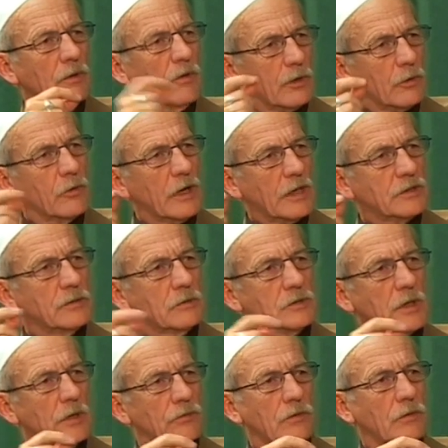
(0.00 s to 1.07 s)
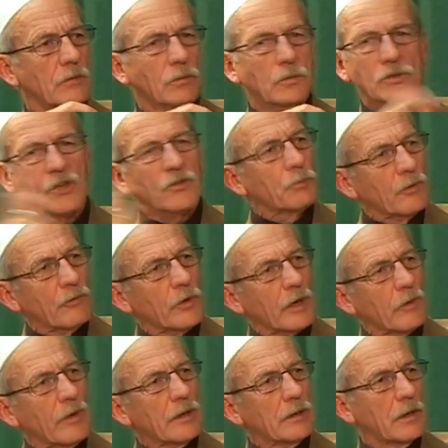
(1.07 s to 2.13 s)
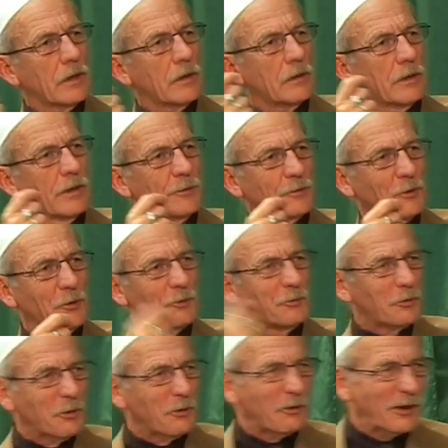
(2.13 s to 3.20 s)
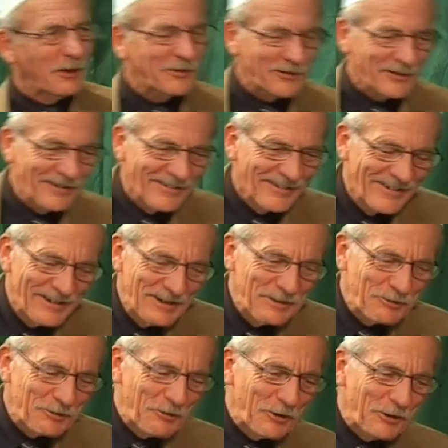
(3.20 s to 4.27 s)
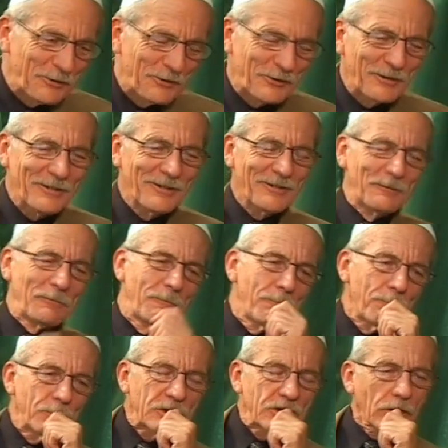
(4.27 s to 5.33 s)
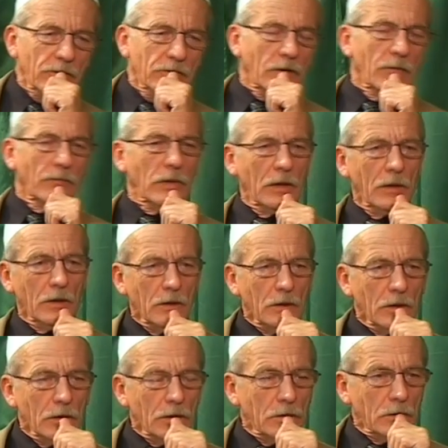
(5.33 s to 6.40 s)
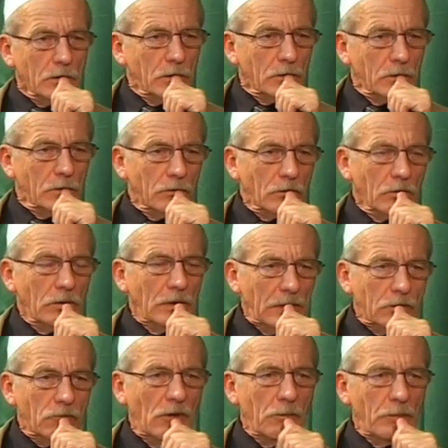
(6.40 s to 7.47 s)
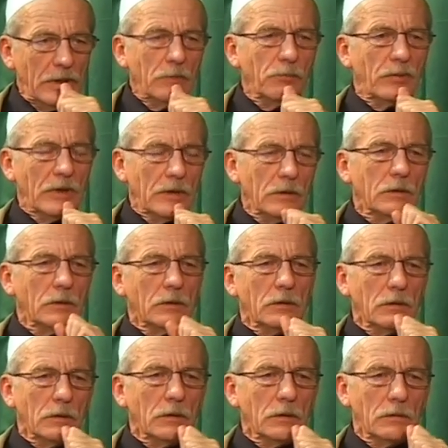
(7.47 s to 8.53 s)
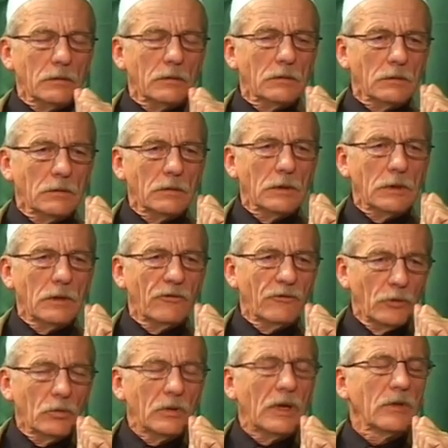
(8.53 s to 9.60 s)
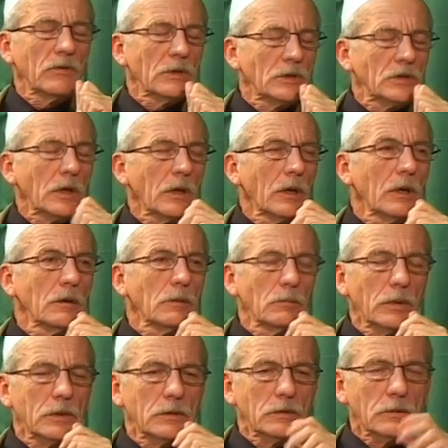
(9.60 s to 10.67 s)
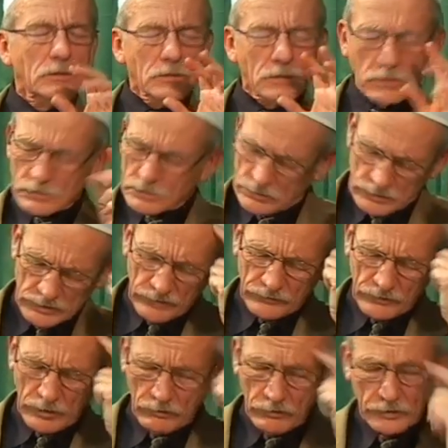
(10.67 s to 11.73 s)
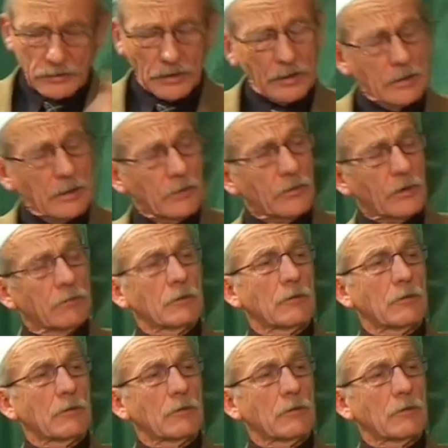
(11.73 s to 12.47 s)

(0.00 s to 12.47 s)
correction just before I went here to this jalsa. So it will be in print in a few days, inshallah. But just now the title is out